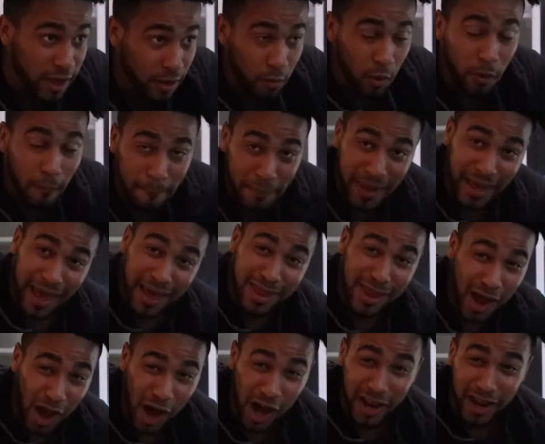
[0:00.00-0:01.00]
it won't be as
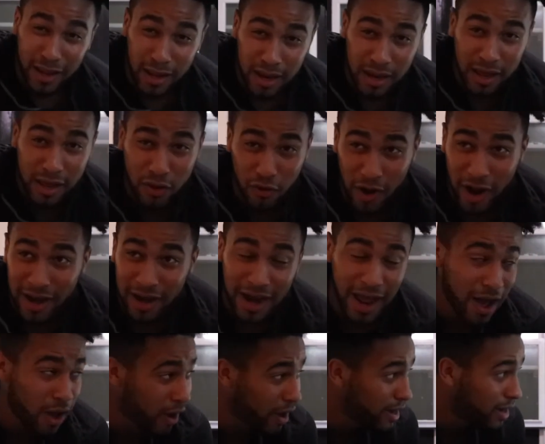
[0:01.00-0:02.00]
hot as it is right
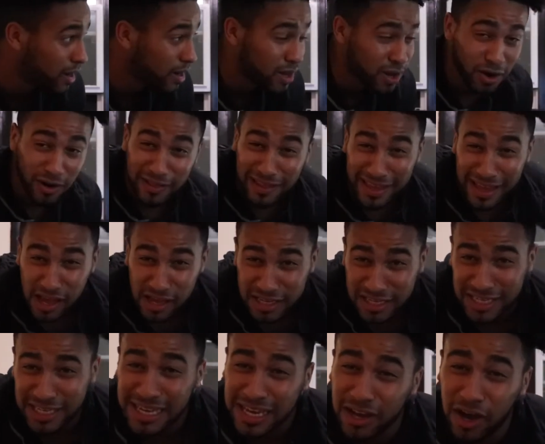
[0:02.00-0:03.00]
now. I need to turn the A
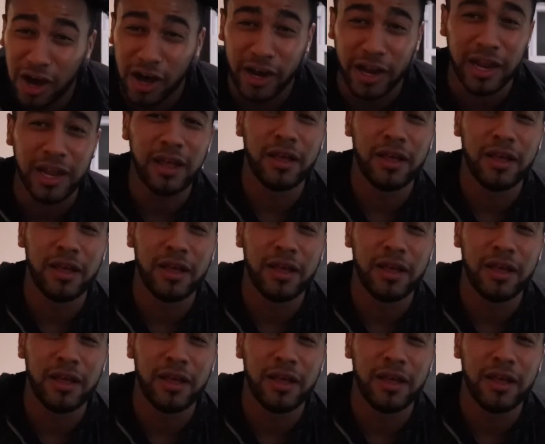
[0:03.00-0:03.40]
C on.